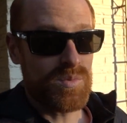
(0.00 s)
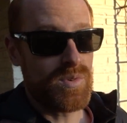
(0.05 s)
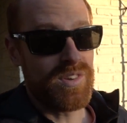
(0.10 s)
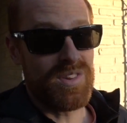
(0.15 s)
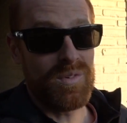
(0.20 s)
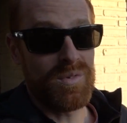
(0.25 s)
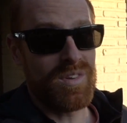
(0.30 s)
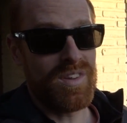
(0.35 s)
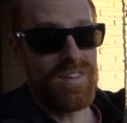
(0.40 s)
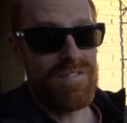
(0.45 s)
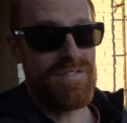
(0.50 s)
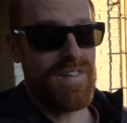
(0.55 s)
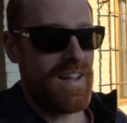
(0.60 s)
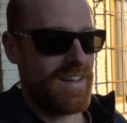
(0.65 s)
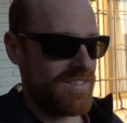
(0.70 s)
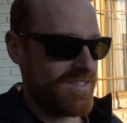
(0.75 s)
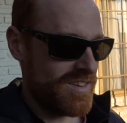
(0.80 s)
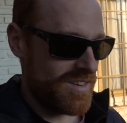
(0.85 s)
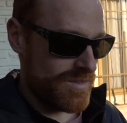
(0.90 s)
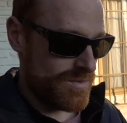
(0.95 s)
really, really
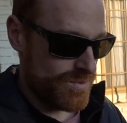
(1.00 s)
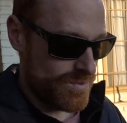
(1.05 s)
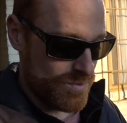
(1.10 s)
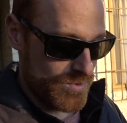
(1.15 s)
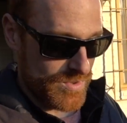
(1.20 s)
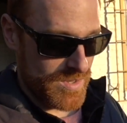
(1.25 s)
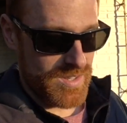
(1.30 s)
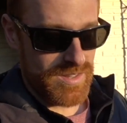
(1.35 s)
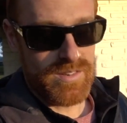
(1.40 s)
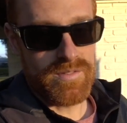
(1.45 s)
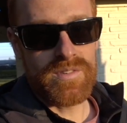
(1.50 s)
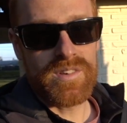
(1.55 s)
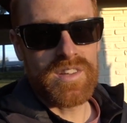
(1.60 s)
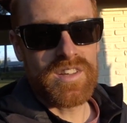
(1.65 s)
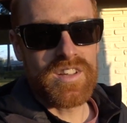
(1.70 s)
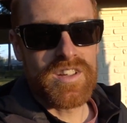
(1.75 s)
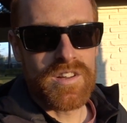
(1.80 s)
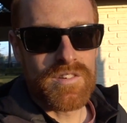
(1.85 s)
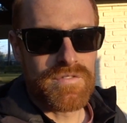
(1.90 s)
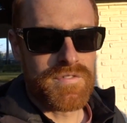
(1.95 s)
fancy, really,
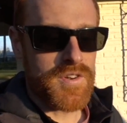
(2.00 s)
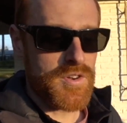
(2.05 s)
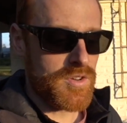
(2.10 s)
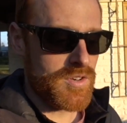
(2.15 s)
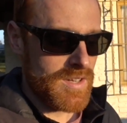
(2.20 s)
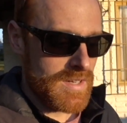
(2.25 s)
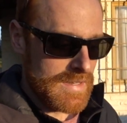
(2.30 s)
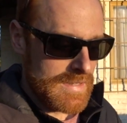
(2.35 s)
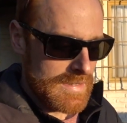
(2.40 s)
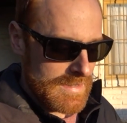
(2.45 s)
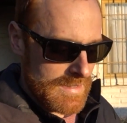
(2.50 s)
really good food.